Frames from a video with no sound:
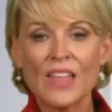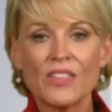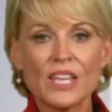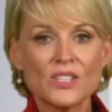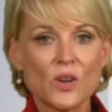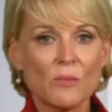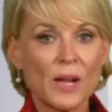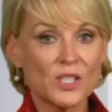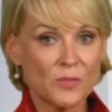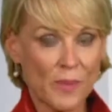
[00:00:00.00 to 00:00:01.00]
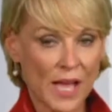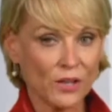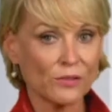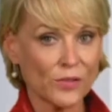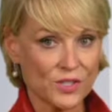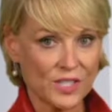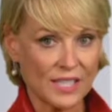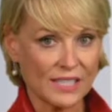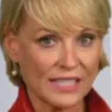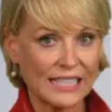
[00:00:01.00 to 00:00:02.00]
Things are much better for
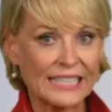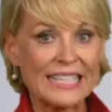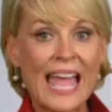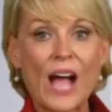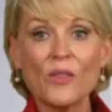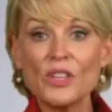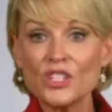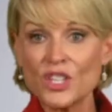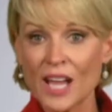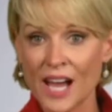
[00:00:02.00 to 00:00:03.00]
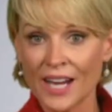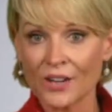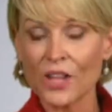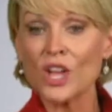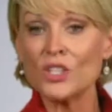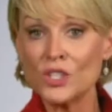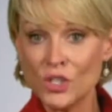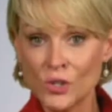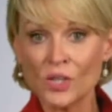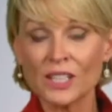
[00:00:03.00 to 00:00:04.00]
Cindy now that she hired a
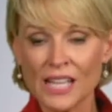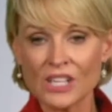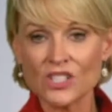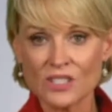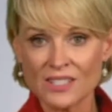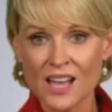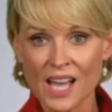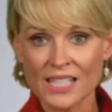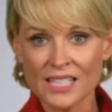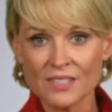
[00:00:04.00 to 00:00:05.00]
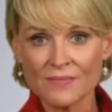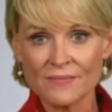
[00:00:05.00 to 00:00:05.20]
new collection site.